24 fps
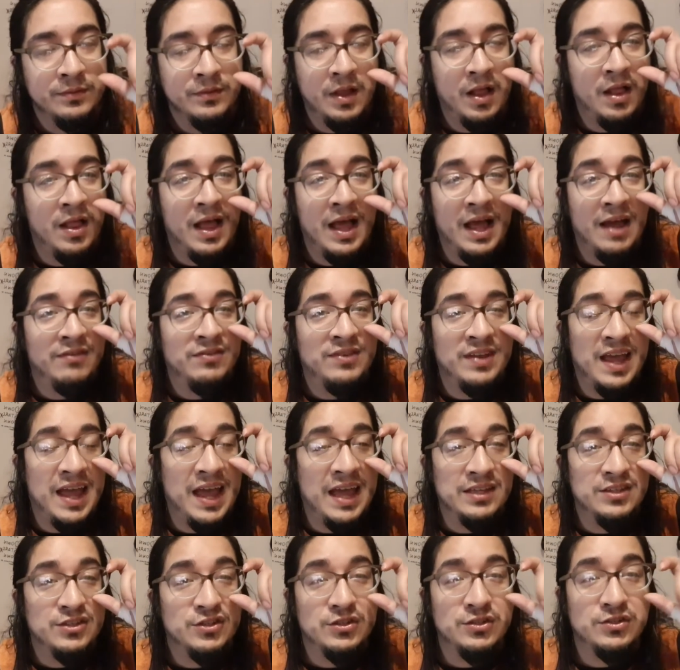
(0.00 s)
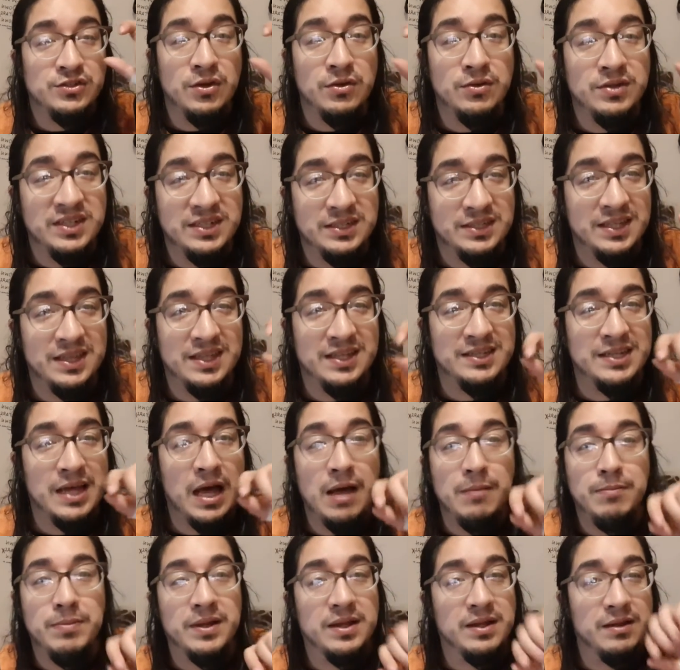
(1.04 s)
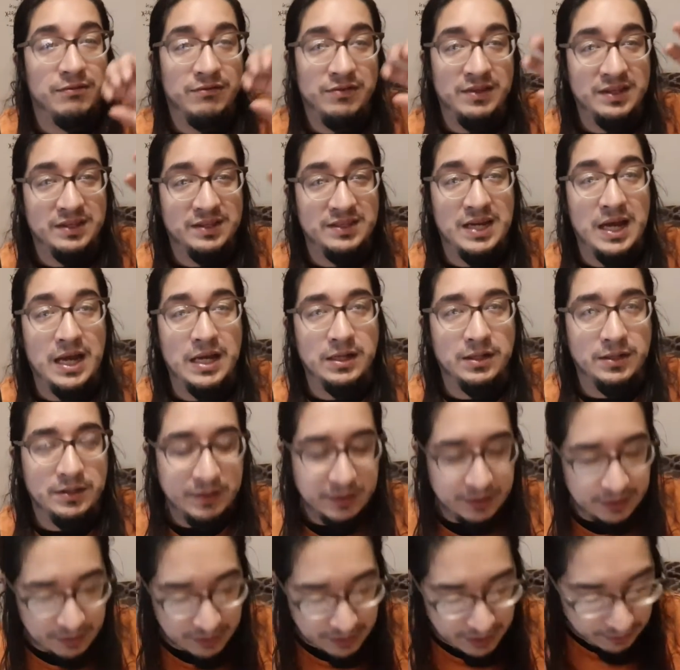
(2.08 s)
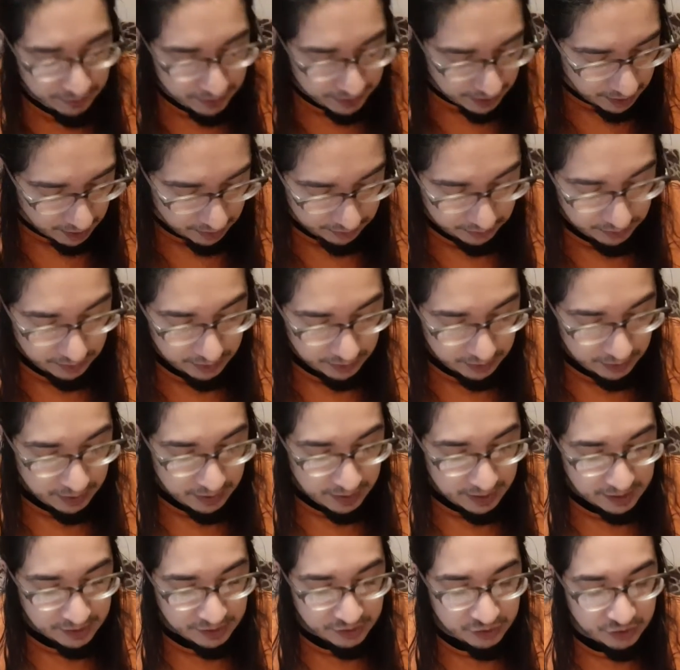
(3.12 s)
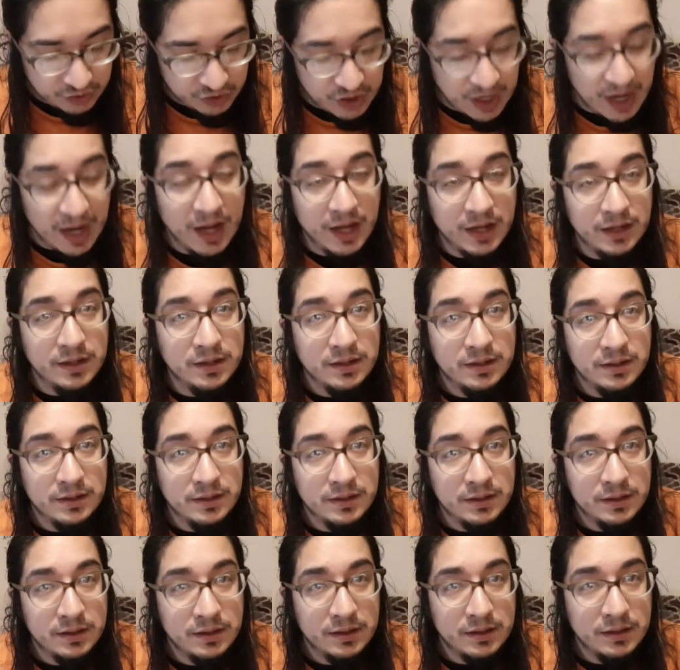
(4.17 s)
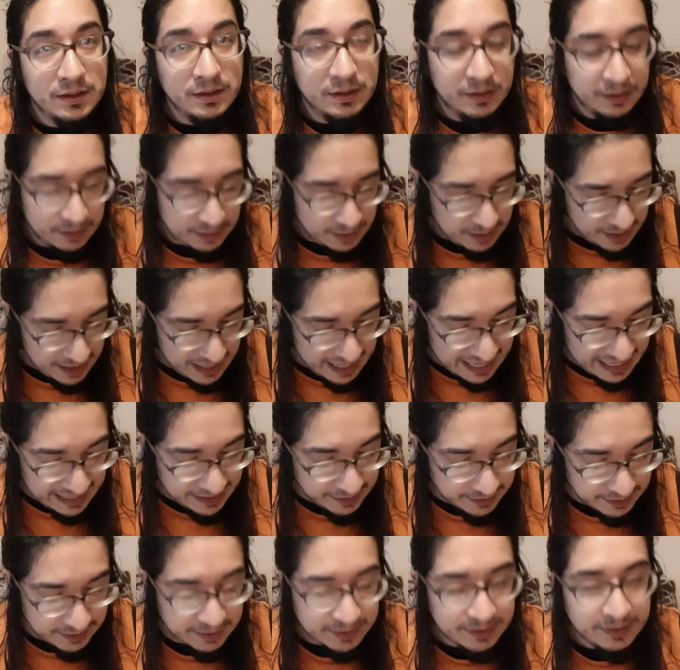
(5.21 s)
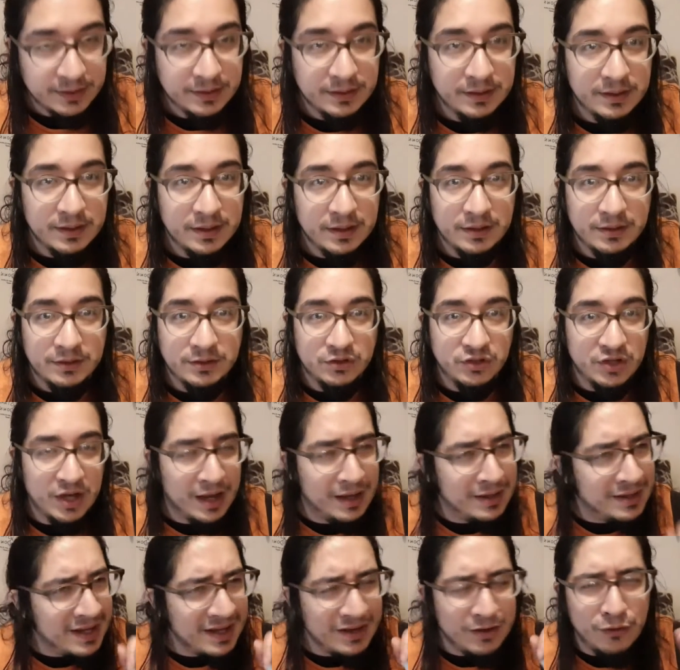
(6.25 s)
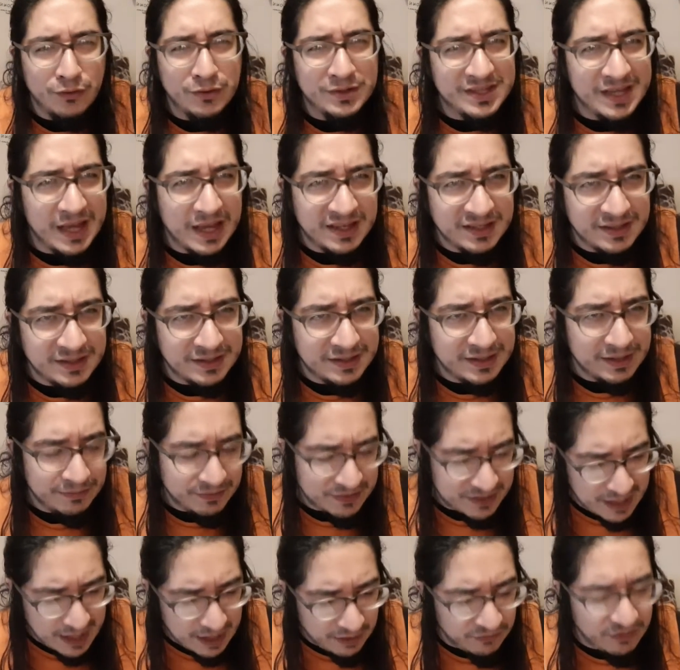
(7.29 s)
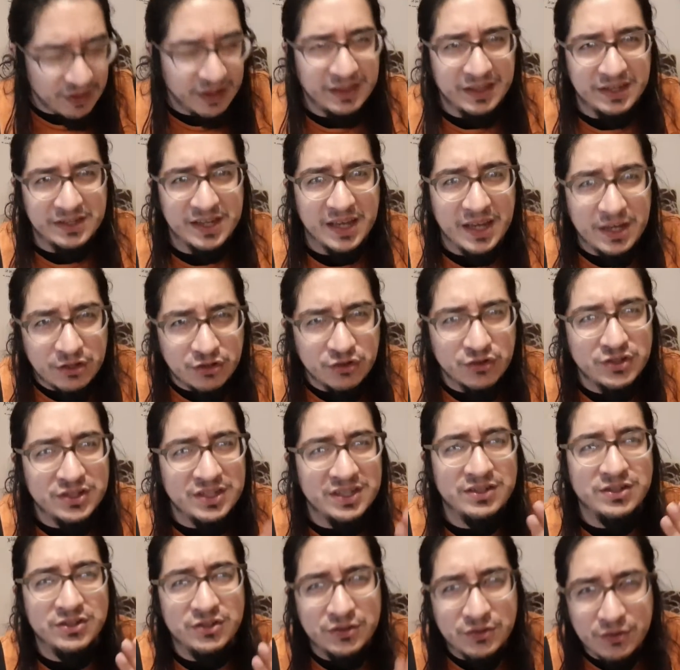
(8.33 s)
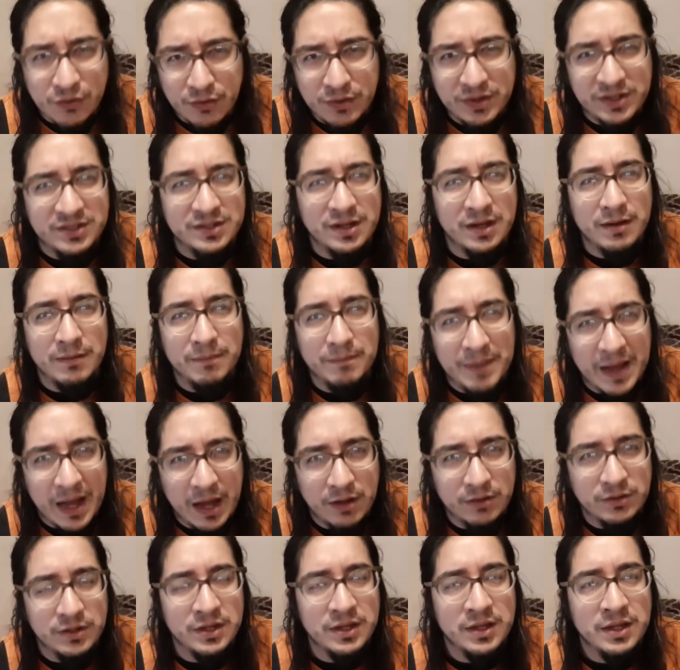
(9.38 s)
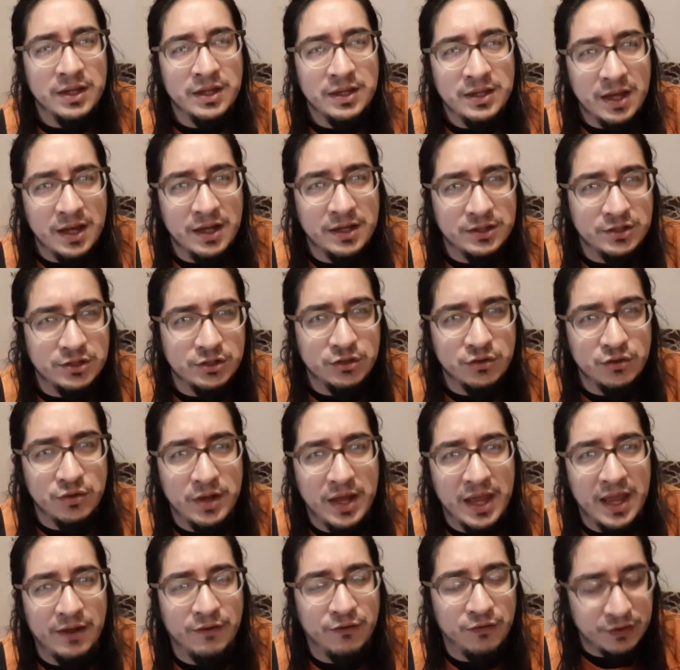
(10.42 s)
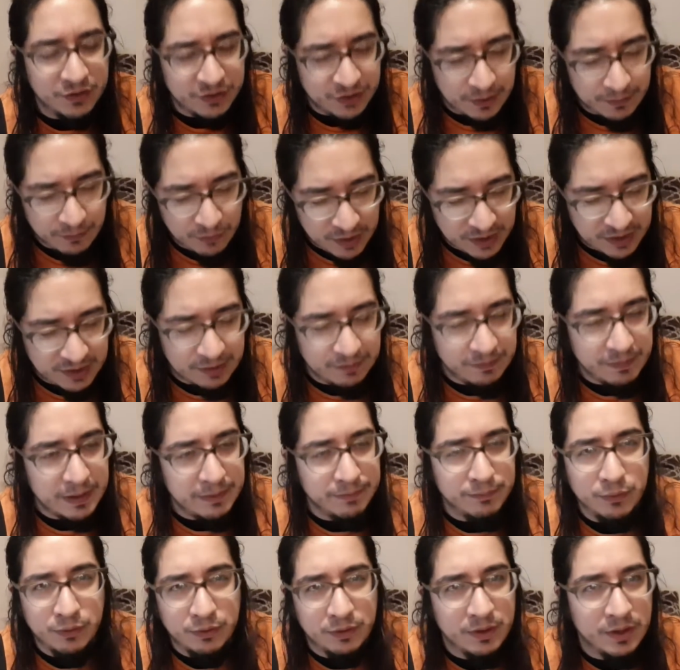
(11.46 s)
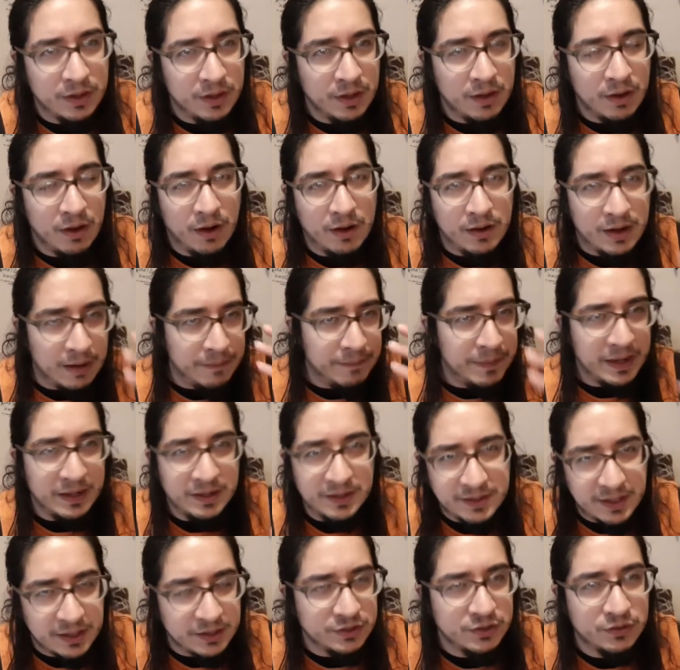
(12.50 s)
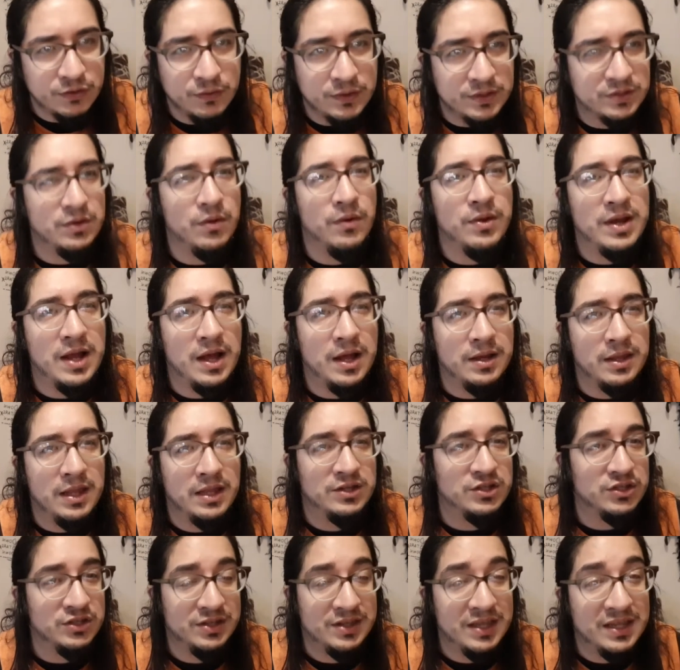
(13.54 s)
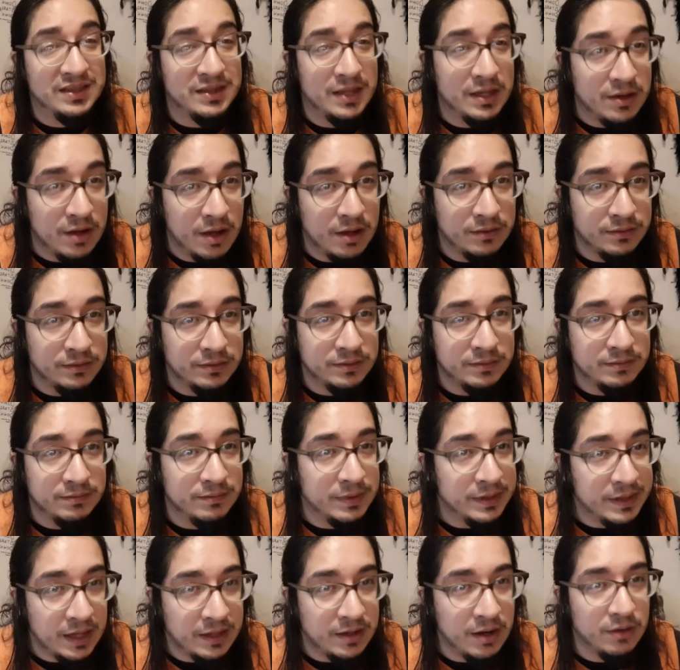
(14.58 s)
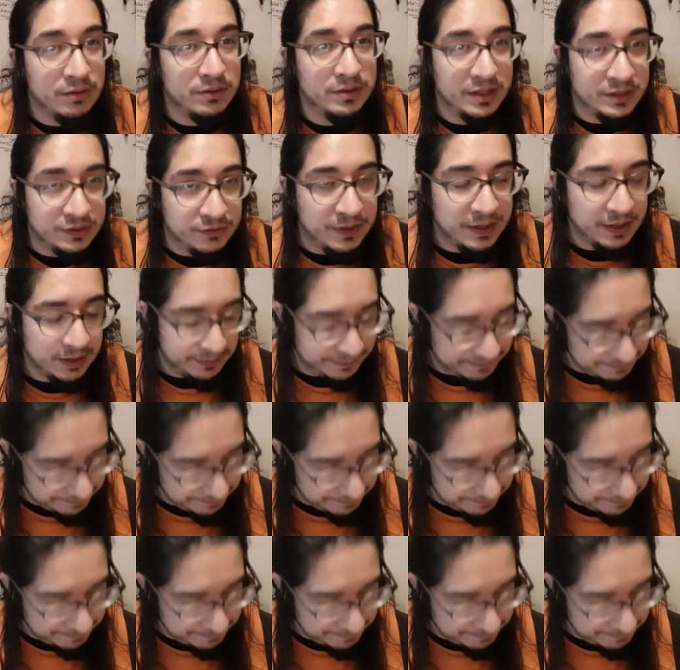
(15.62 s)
I'll have to add stoning to the topic of this title. So here we go. It's John 8. John always seems to have like these interesting stories about Yahushua, and for some reason people are not paying attention to what's going on. They just think they know, but they don't. Let's read.